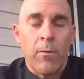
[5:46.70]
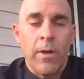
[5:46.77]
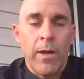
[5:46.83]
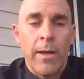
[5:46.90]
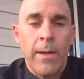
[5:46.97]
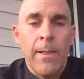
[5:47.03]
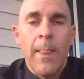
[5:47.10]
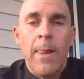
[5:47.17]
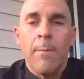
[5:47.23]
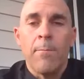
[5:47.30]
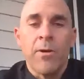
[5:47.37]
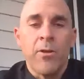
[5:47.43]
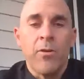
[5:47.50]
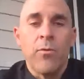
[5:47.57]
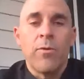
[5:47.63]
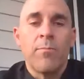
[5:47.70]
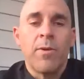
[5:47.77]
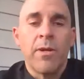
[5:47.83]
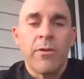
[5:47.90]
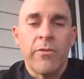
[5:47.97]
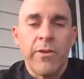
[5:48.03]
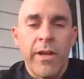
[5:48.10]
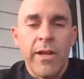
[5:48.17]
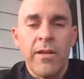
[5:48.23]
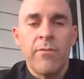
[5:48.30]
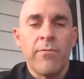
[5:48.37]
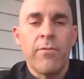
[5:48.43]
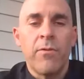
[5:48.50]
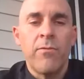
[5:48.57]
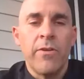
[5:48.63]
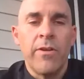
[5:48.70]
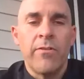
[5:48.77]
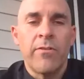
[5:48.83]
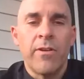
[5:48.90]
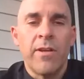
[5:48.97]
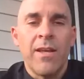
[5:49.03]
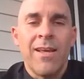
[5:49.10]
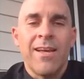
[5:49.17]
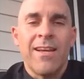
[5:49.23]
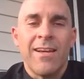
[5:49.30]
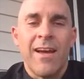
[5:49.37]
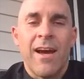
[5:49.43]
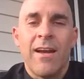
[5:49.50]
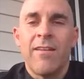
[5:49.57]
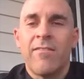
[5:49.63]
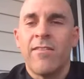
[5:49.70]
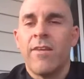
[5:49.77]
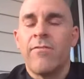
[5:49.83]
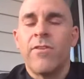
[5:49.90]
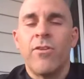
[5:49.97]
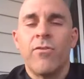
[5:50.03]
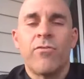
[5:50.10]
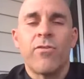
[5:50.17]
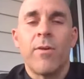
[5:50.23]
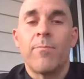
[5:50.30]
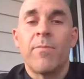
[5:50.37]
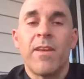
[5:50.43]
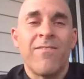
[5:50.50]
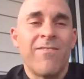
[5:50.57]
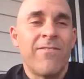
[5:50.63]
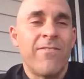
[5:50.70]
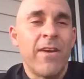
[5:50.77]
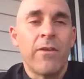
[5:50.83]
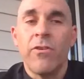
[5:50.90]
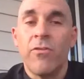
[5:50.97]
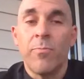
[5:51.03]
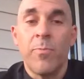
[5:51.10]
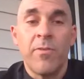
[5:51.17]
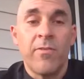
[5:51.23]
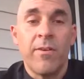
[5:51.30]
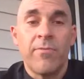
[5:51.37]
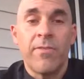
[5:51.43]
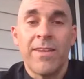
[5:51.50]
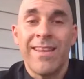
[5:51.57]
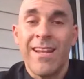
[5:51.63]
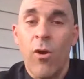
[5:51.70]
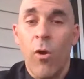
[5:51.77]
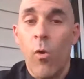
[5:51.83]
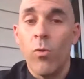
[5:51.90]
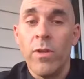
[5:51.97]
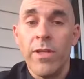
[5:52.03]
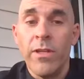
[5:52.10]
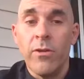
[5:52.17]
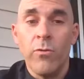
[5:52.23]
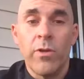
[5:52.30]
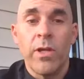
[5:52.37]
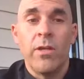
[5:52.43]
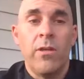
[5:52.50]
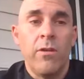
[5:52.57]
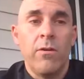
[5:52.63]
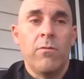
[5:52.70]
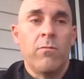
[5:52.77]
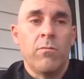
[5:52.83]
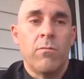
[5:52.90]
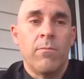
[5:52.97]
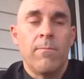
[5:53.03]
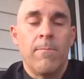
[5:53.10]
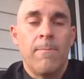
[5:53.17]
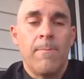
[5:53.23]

Okay? But you have been created for a reason. God has given you something very specific that only you can do.